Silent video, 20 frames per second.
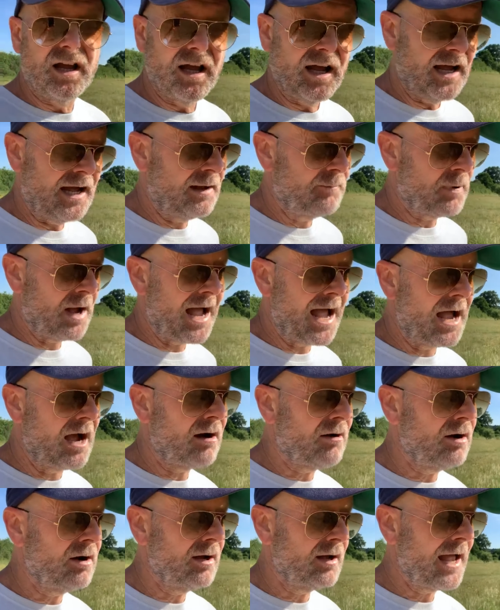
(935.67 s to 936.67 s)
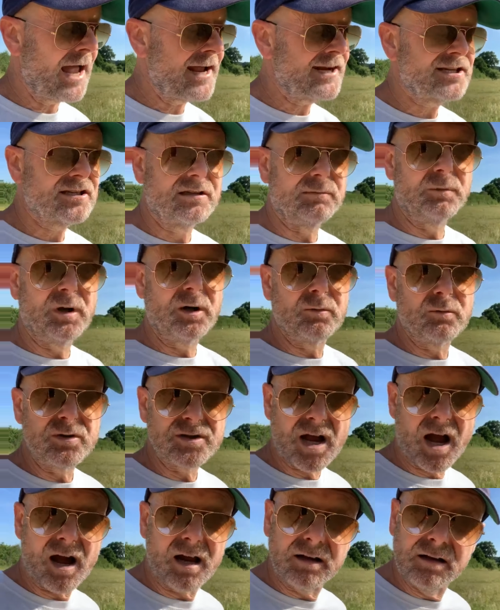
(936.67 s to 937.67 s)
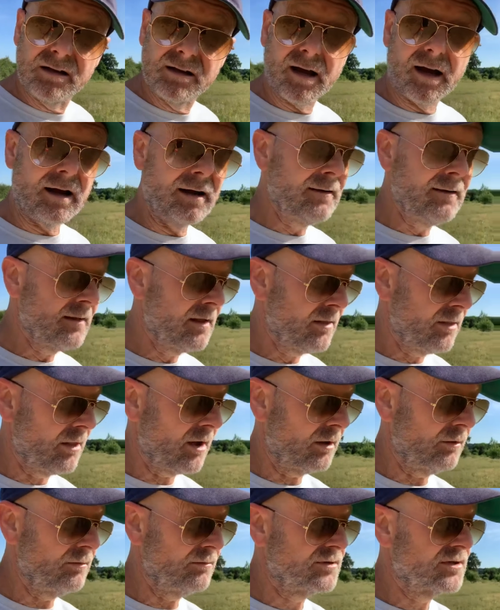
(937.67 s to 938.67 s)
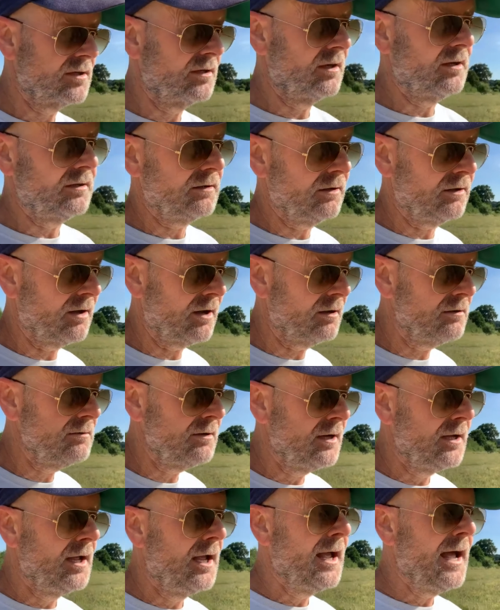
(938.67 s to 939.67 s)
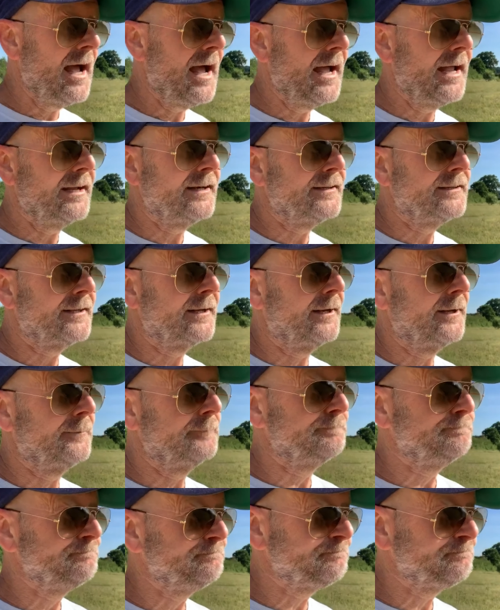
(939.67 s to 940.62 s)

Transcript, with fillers: uh, but our estimate was under those, you know, and um,